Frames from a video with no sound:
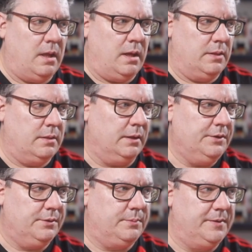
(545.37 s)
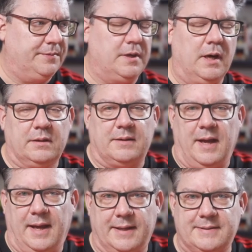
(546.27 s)
now that we've got
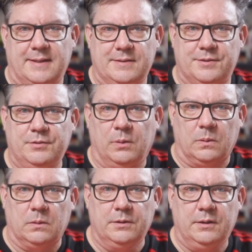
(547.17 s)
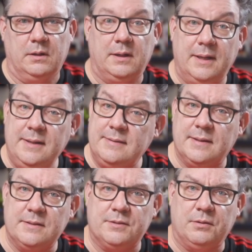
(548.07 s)
HACS installed, let's
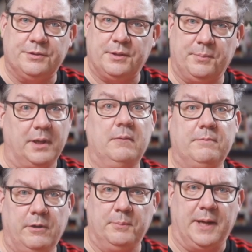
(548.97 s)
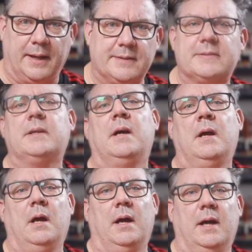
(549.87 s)
install something from HACS.
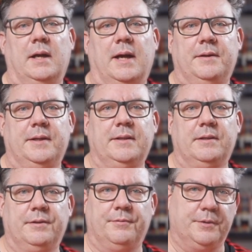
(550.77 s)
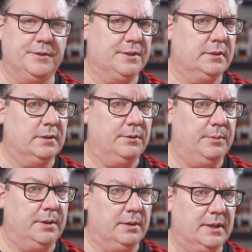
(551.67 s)
And I think that the first thing that we're
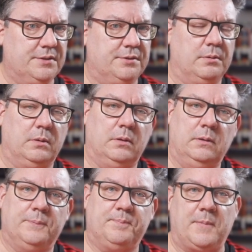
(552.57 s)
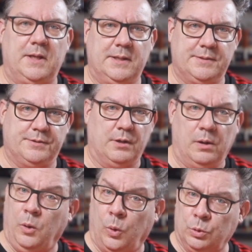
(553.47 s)
going to install is the
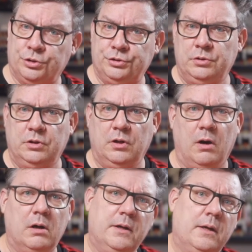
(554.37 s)
horseshoe card.